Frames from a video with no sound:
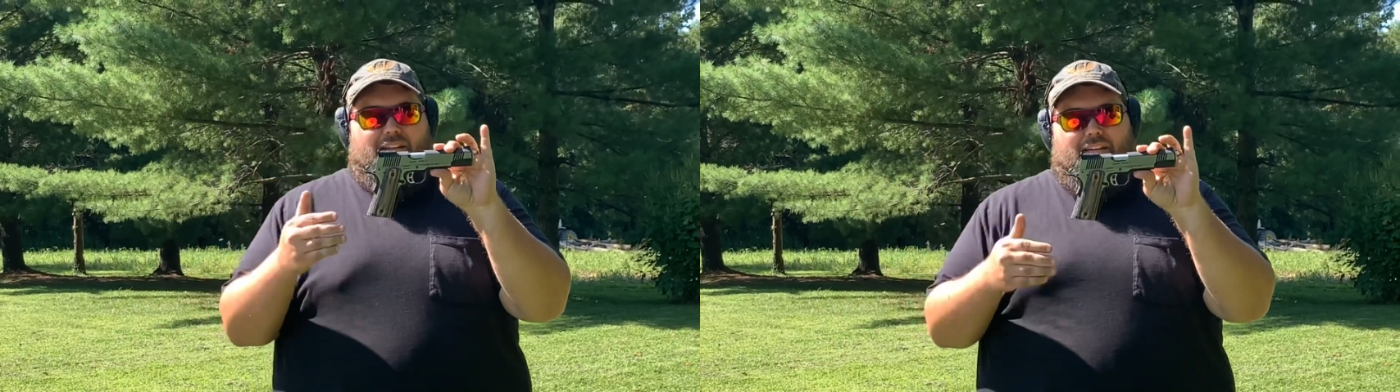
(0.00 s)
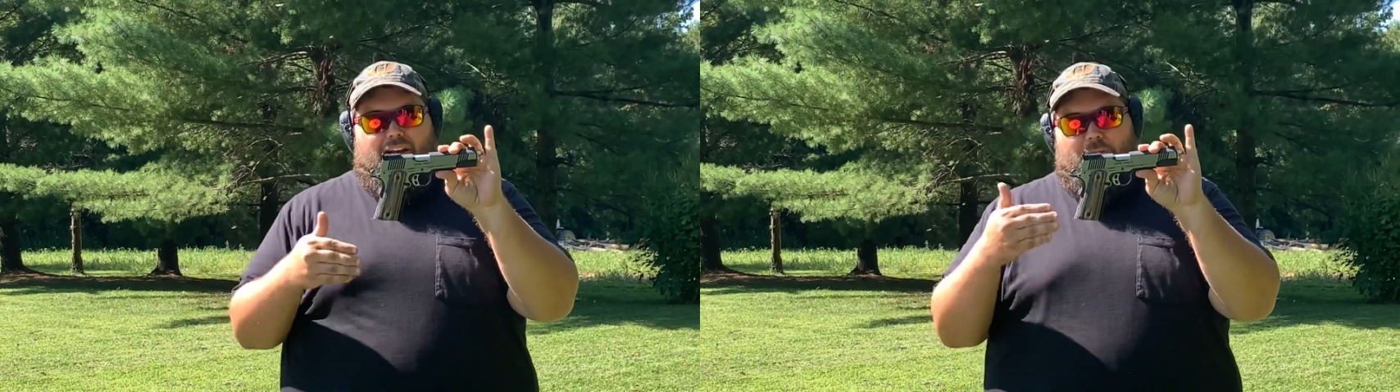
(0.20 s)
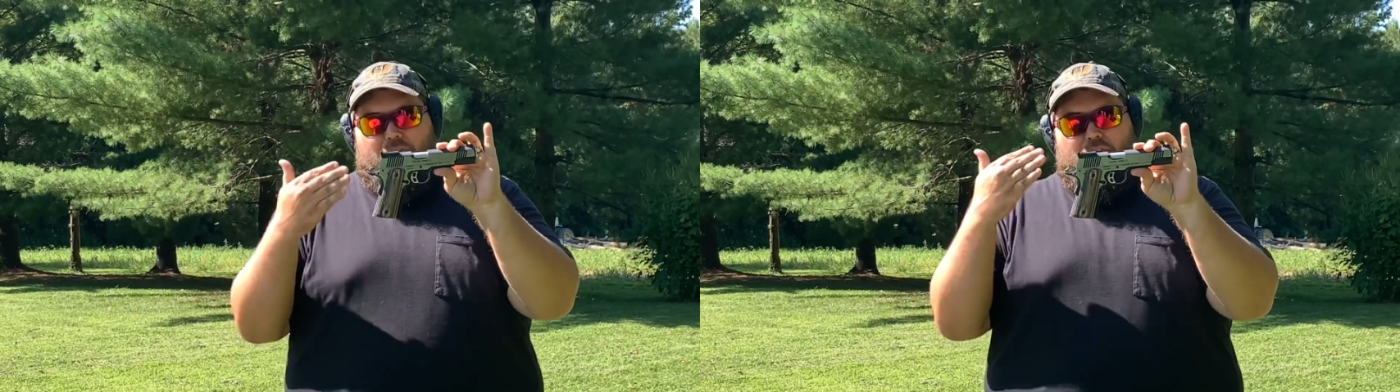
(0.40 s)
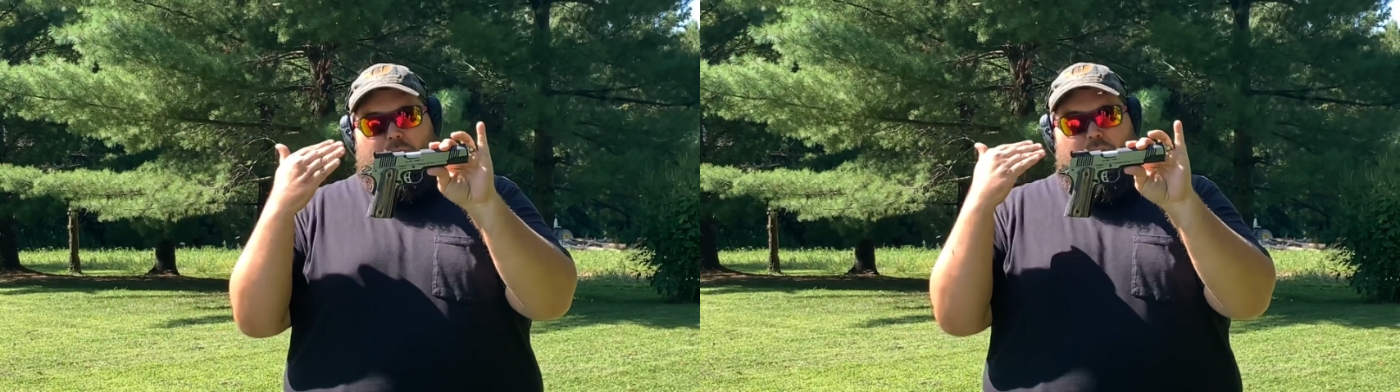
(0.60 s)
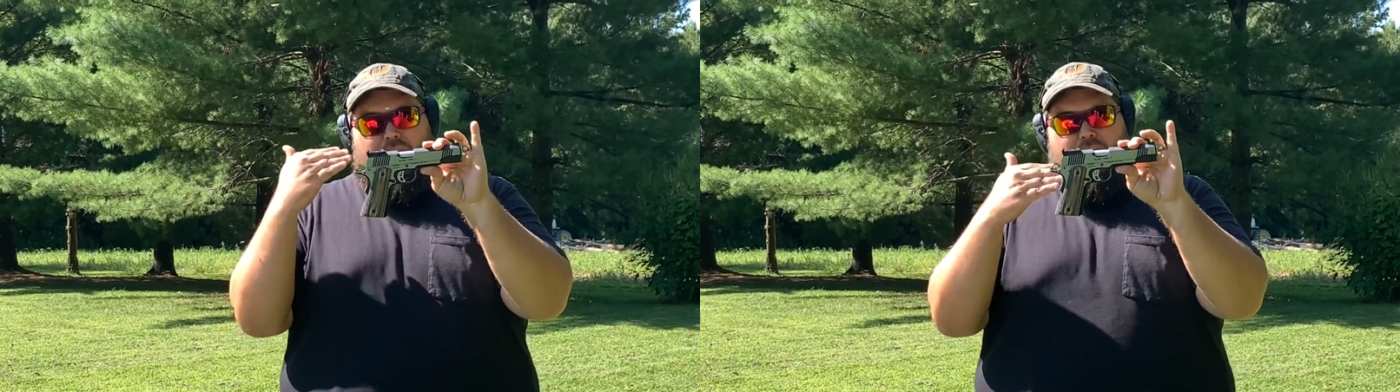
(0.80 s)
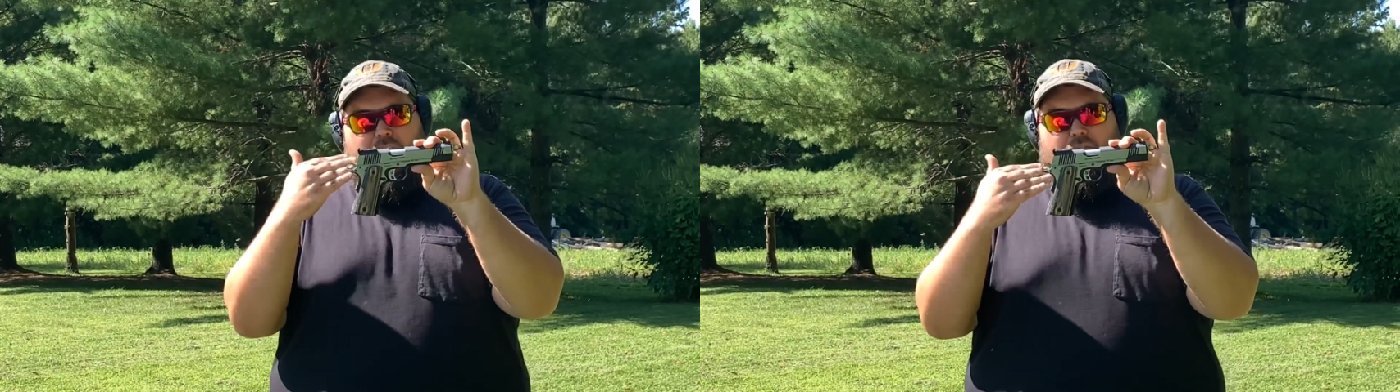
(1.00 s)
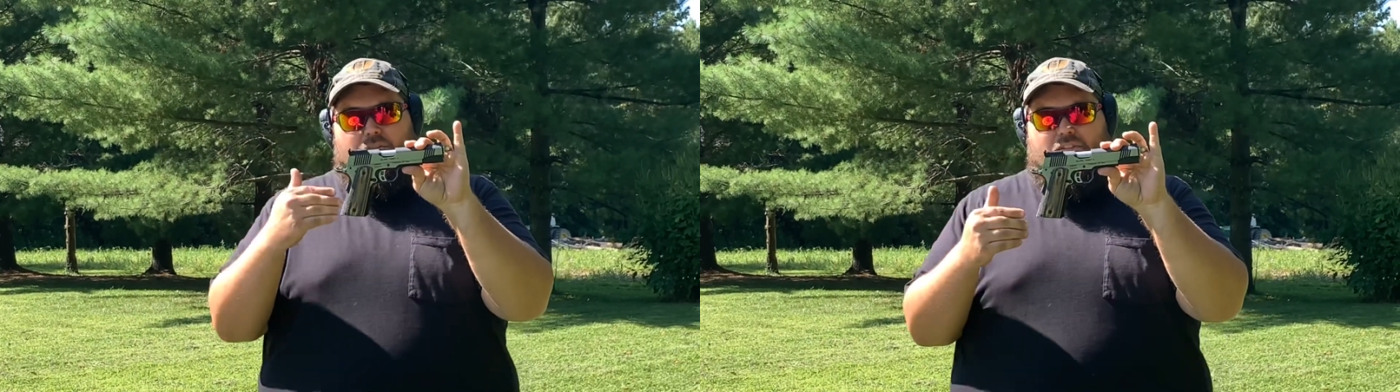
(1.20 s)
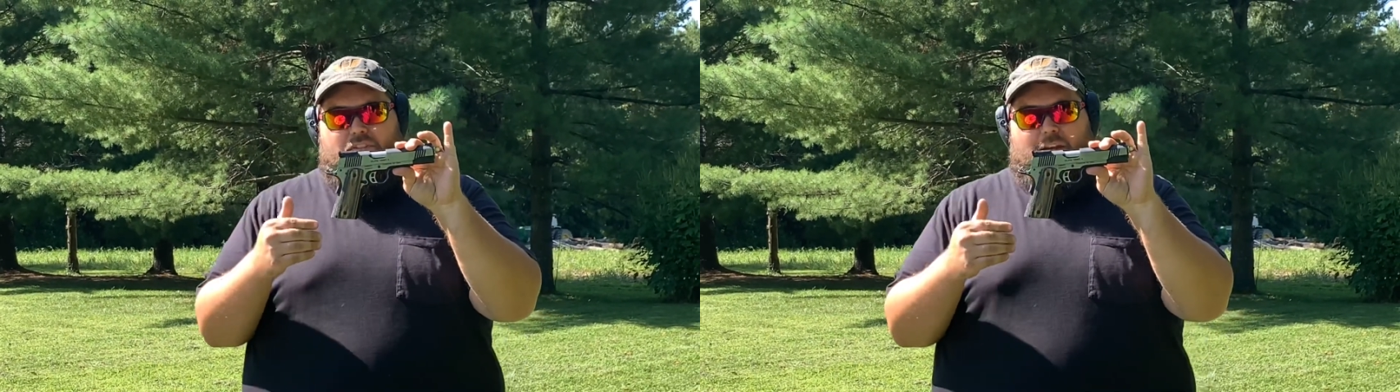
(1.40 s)
And I'm assuming this gun will
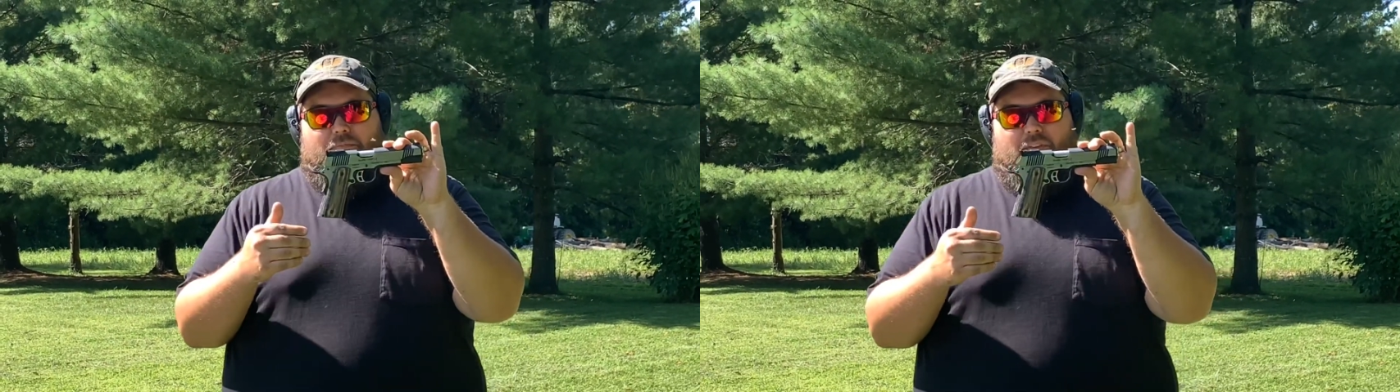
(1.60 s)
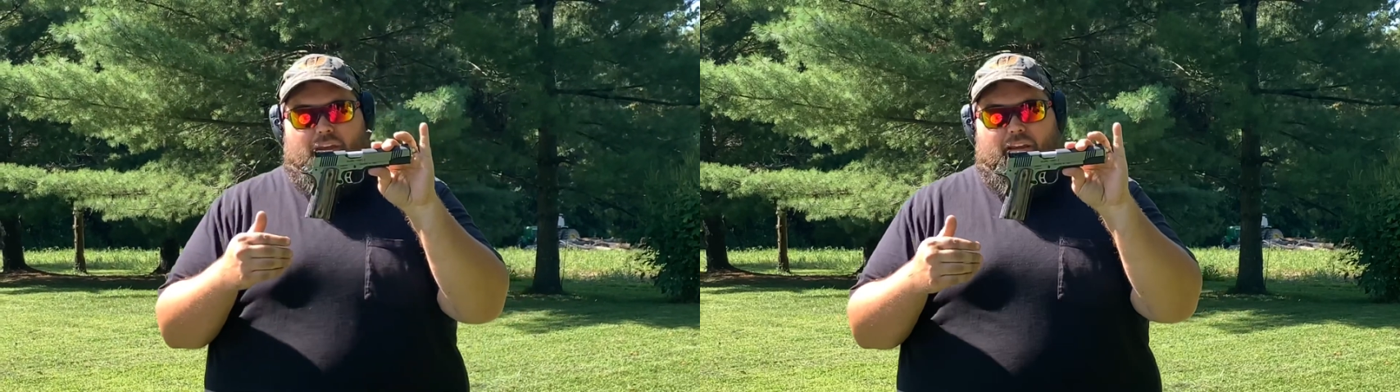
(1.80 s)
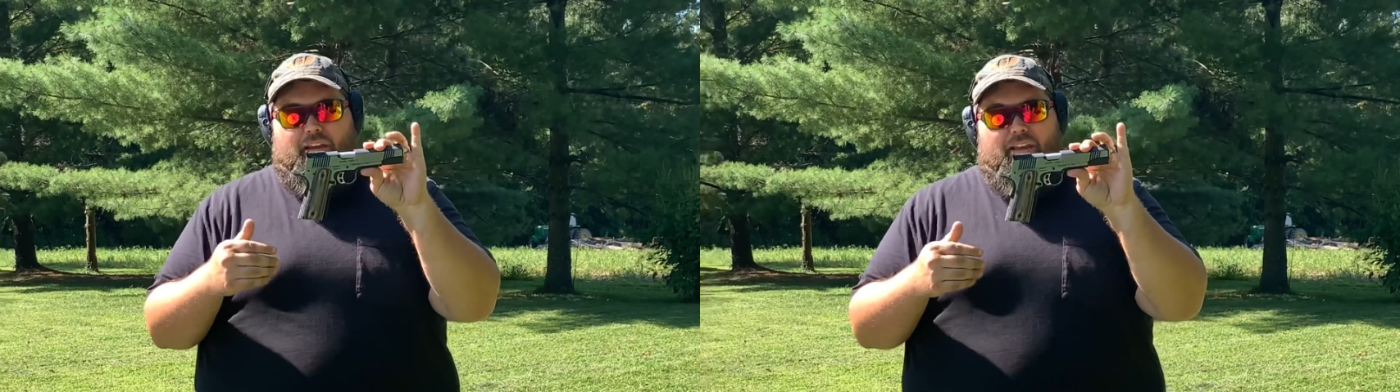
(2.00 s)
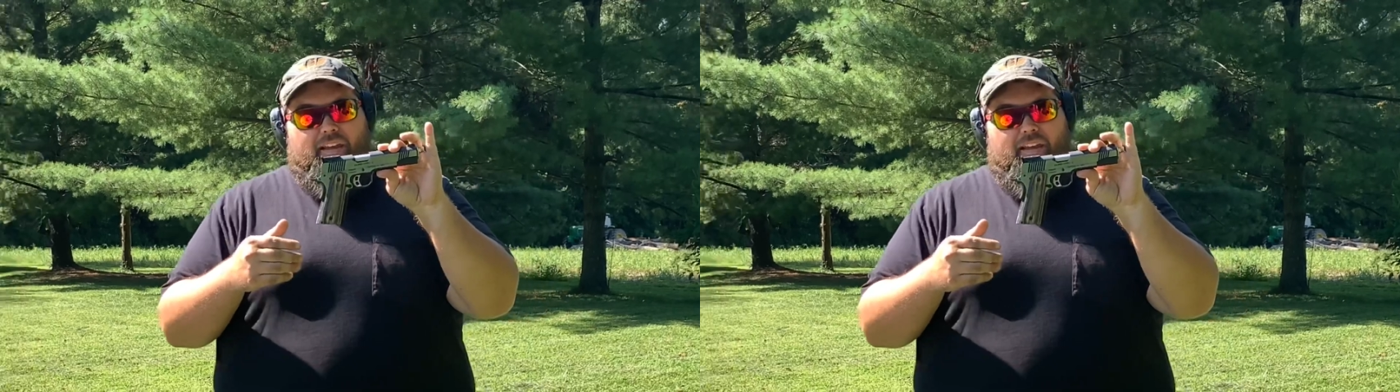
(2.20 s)
do the same thing.